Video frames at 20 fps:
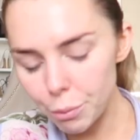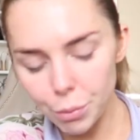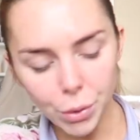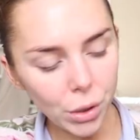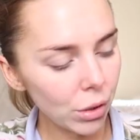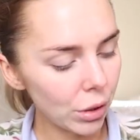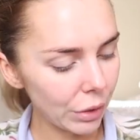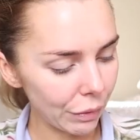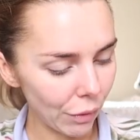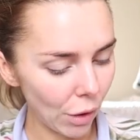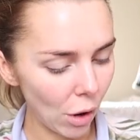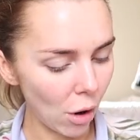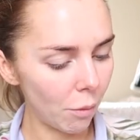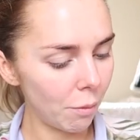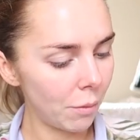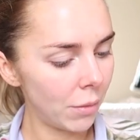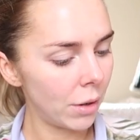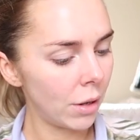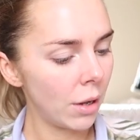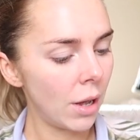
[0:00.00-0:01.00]
boots
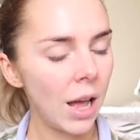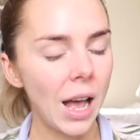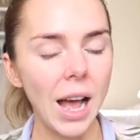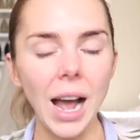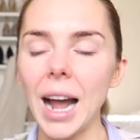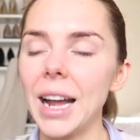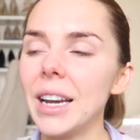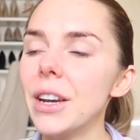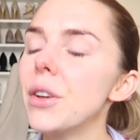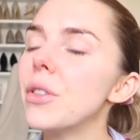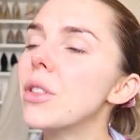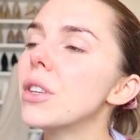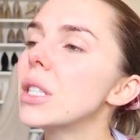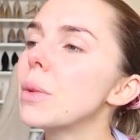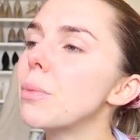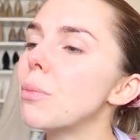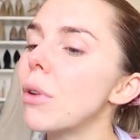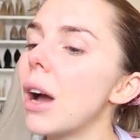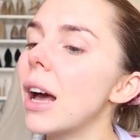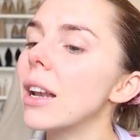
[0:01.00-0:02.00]
from, I know
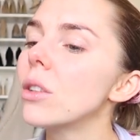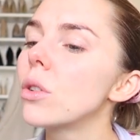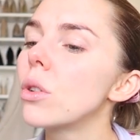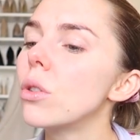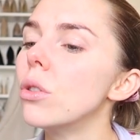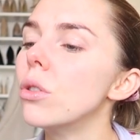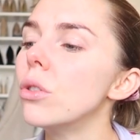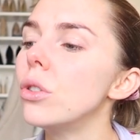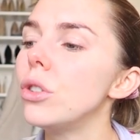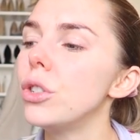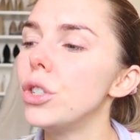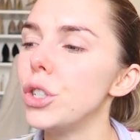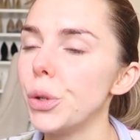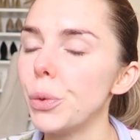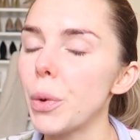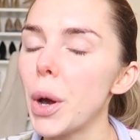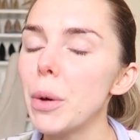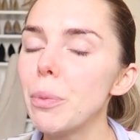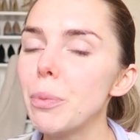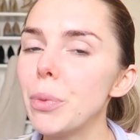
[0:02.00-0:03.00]
there's a brand called
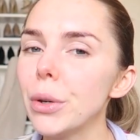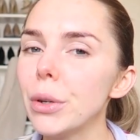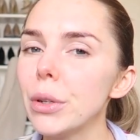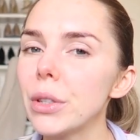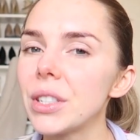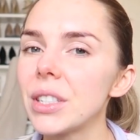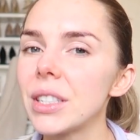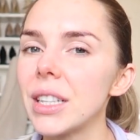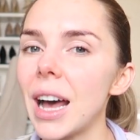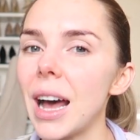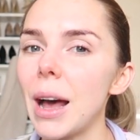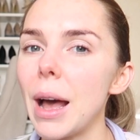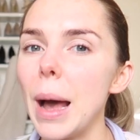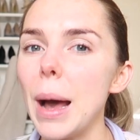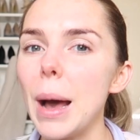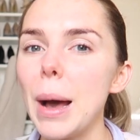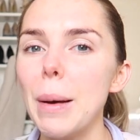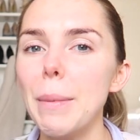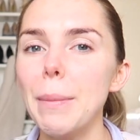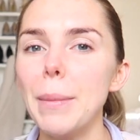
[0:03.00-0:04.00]
Duo Boots that
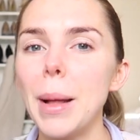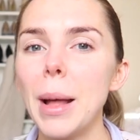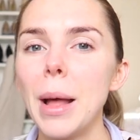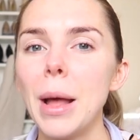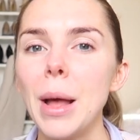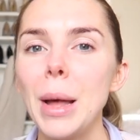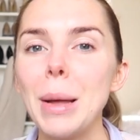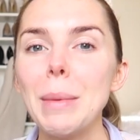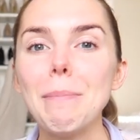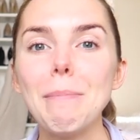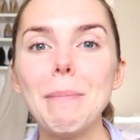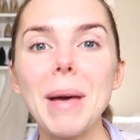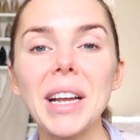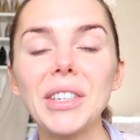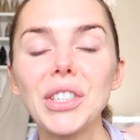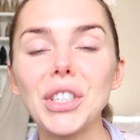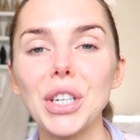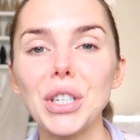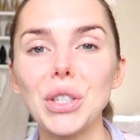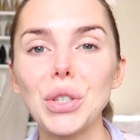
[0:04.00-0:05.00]

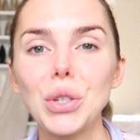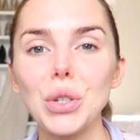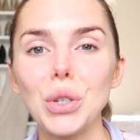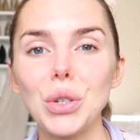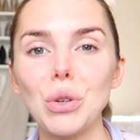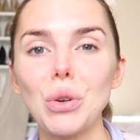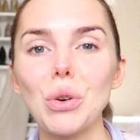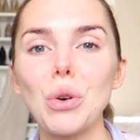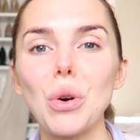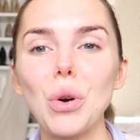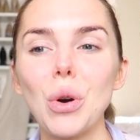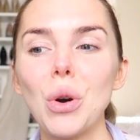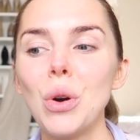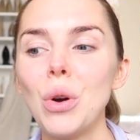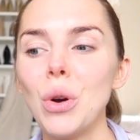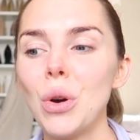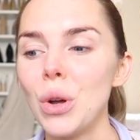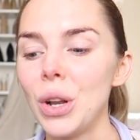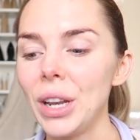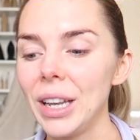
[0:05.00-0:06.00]
measure to your
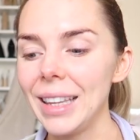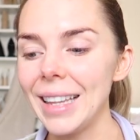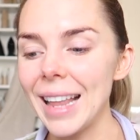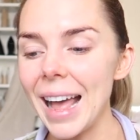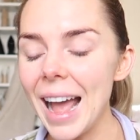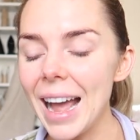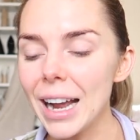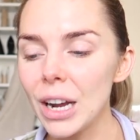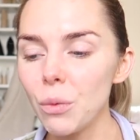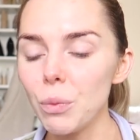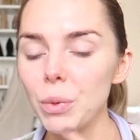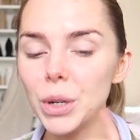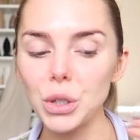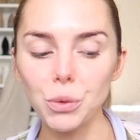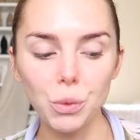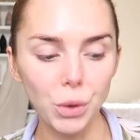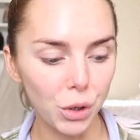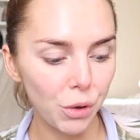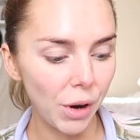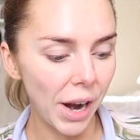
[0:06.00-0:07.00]
leg,
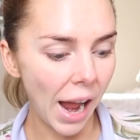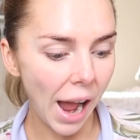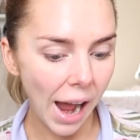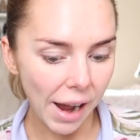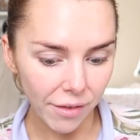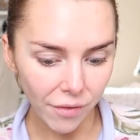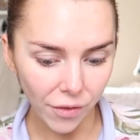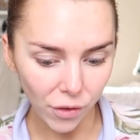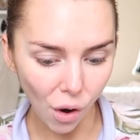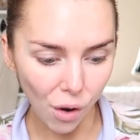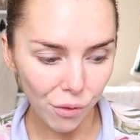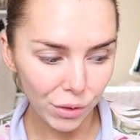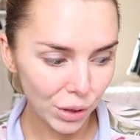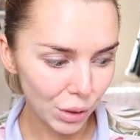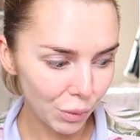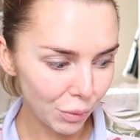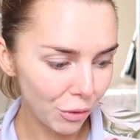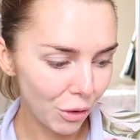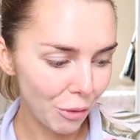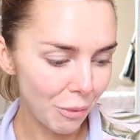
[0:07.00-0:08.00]
which were great. I've got
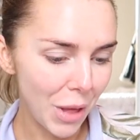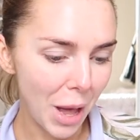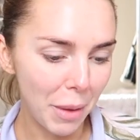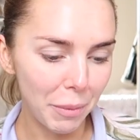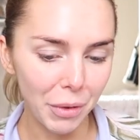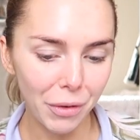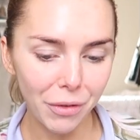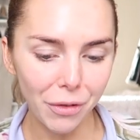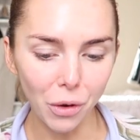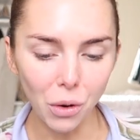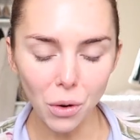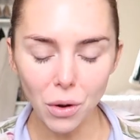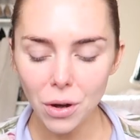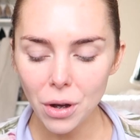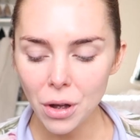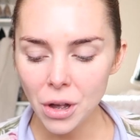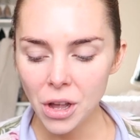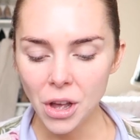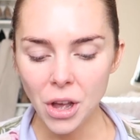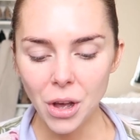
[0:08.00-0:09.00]
some from there
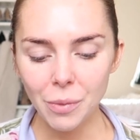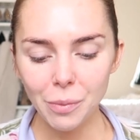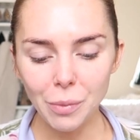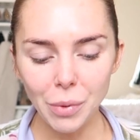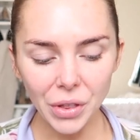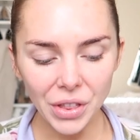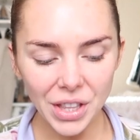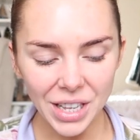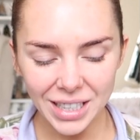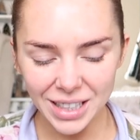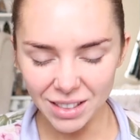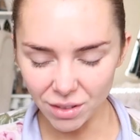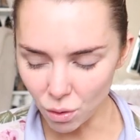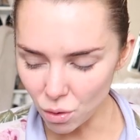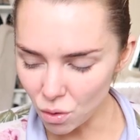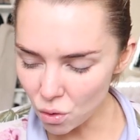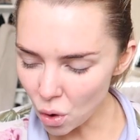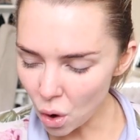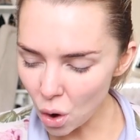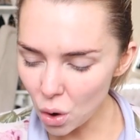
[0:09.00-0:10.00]
before. But it's
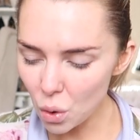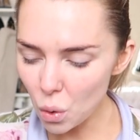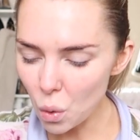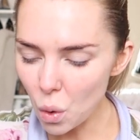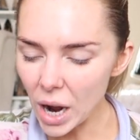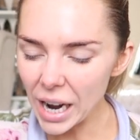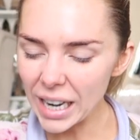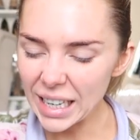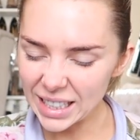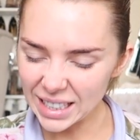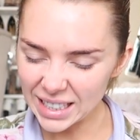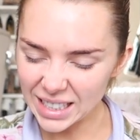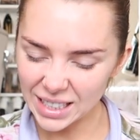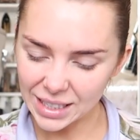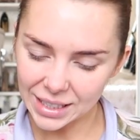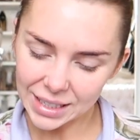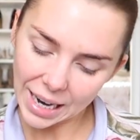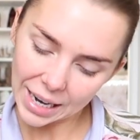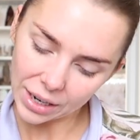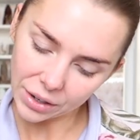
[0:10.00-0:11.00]
not quite the
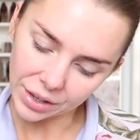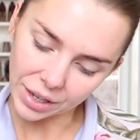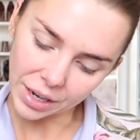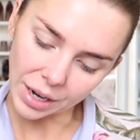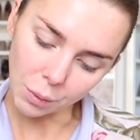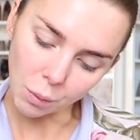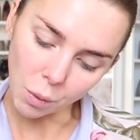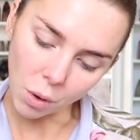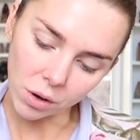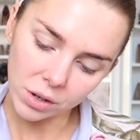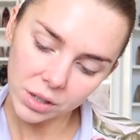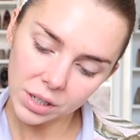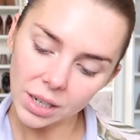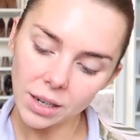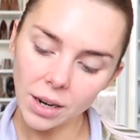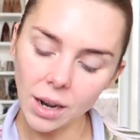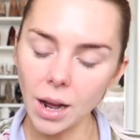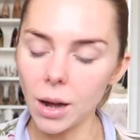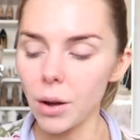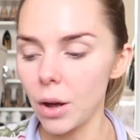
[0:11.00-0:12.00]
style that I want,
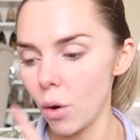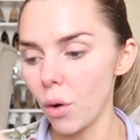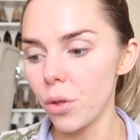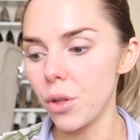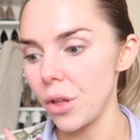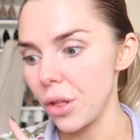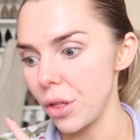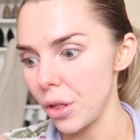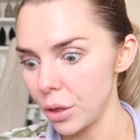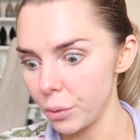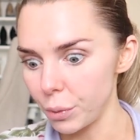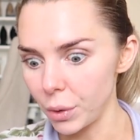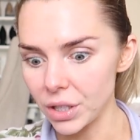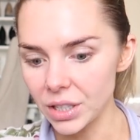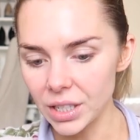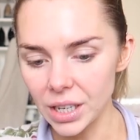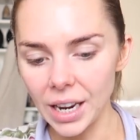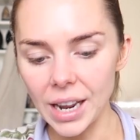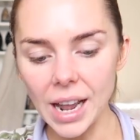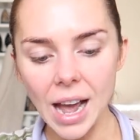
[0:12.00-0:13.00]
other than the
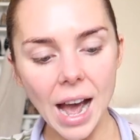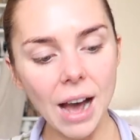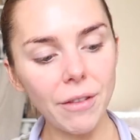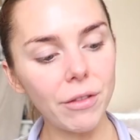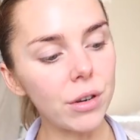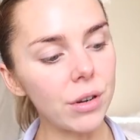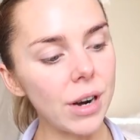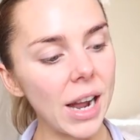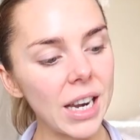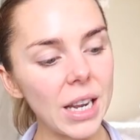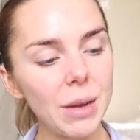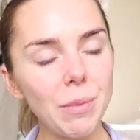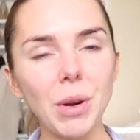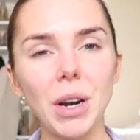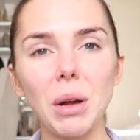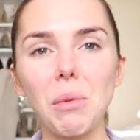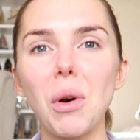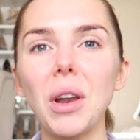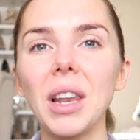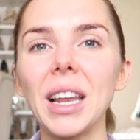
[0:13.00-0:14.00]
ones that I have already.
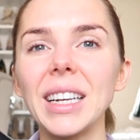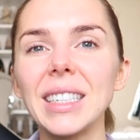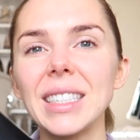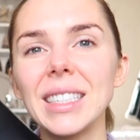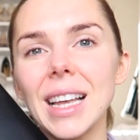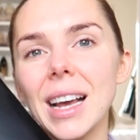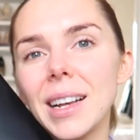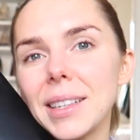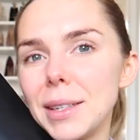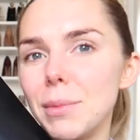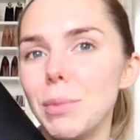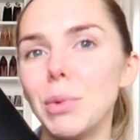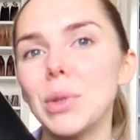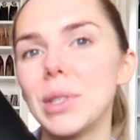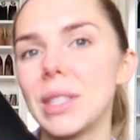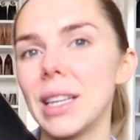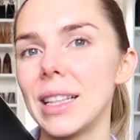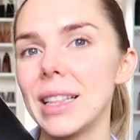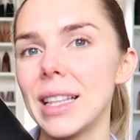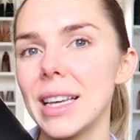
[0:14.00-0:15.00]
But I want like sexy
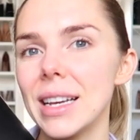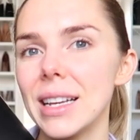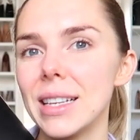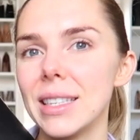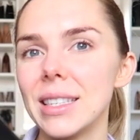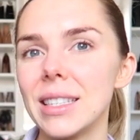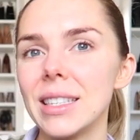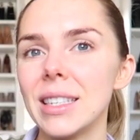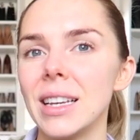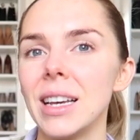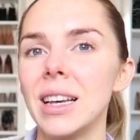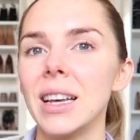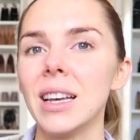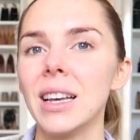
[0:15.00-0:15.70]
boots like this